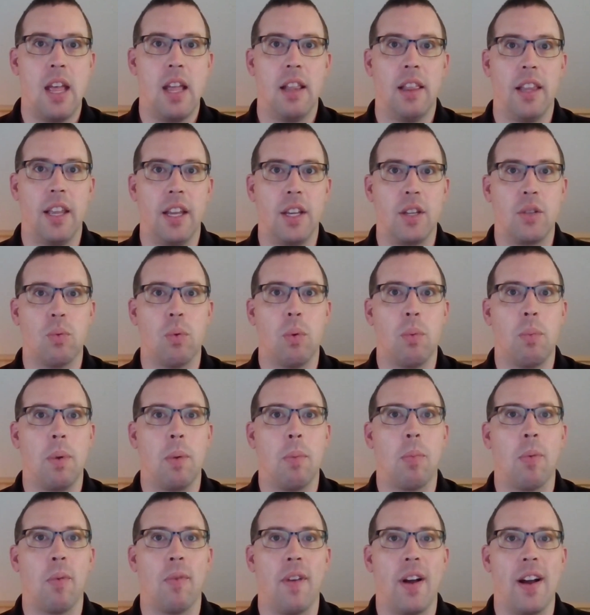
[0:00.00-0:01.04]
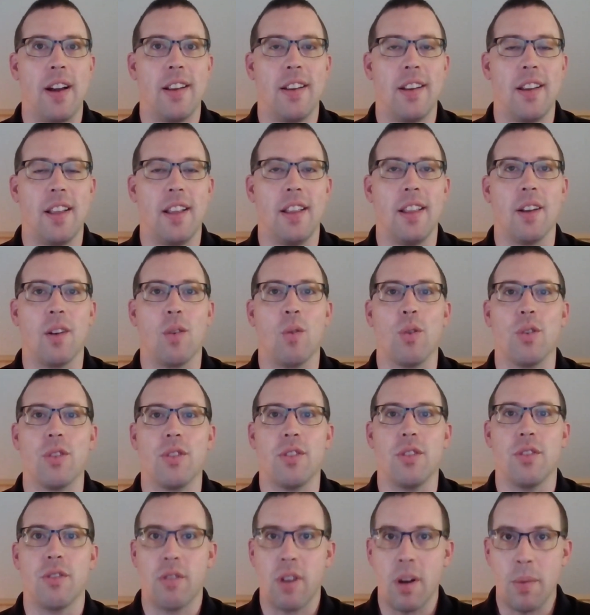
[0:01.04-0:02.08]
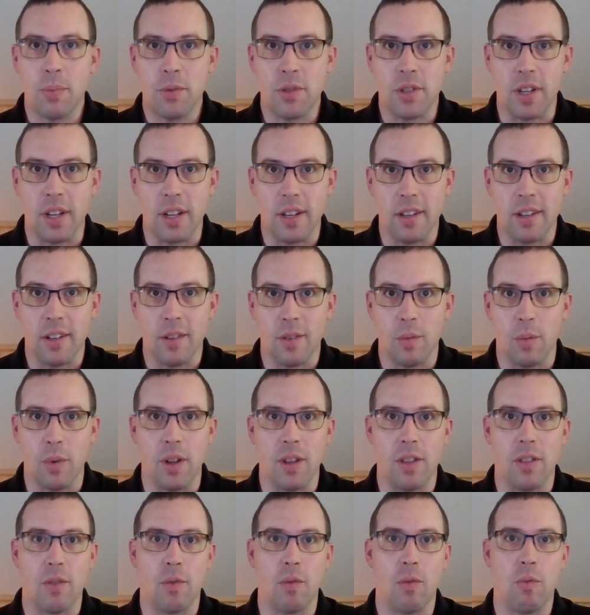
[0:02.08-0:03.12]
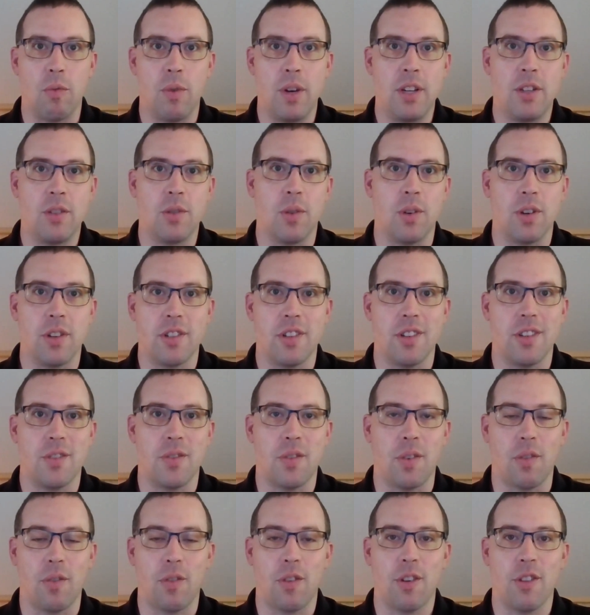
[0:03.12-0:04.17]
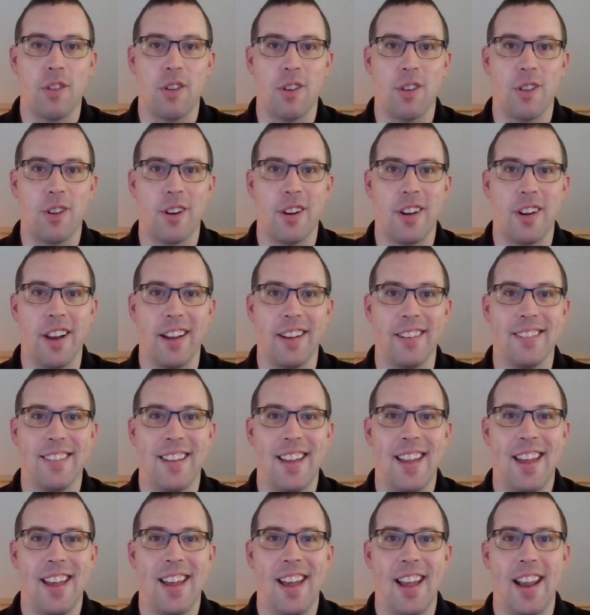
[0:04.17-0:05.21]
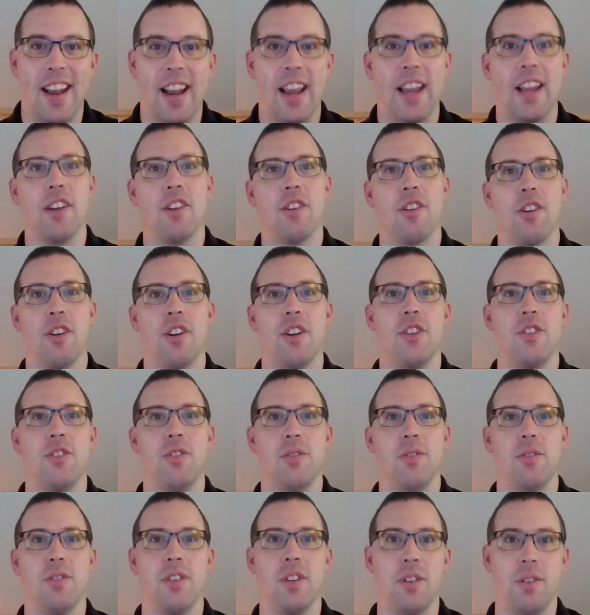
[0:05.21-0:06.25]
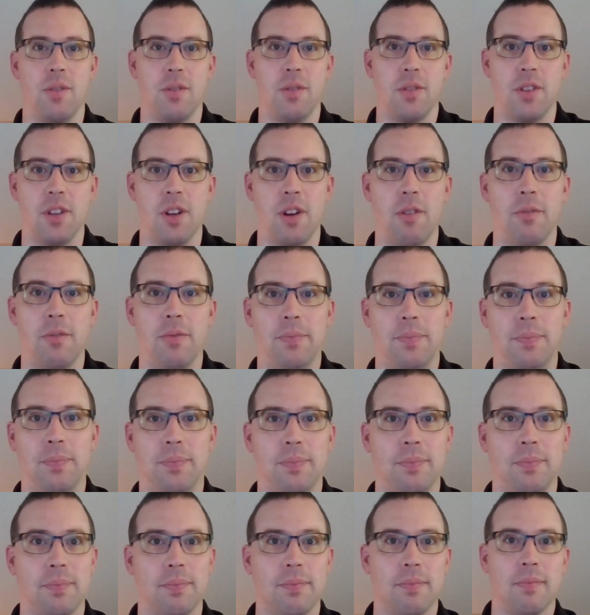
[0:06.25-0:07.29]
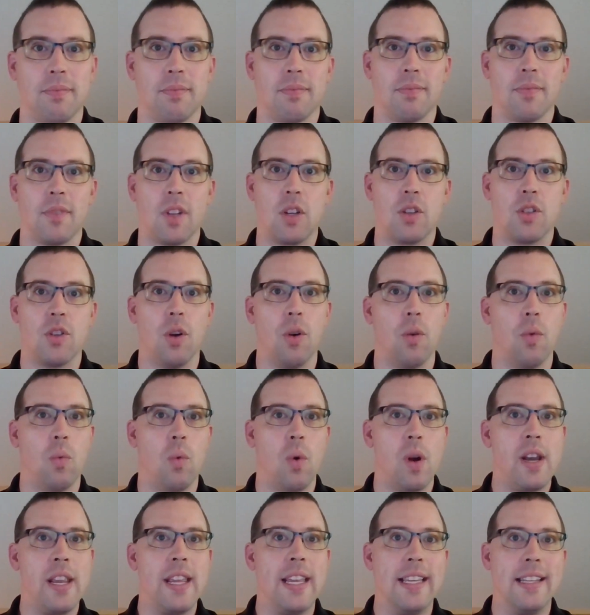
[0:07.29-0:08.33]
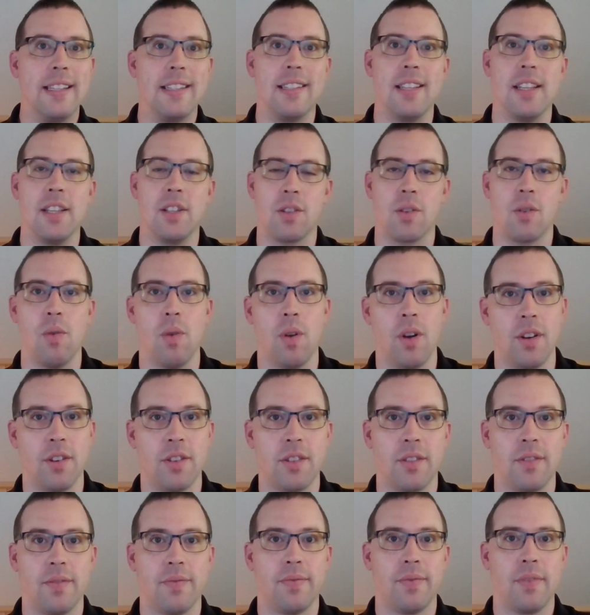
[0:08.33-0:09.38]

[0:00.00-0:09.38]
Links will be provided in the course description with resources for further learning, and I encourage you to do so. So what is this course?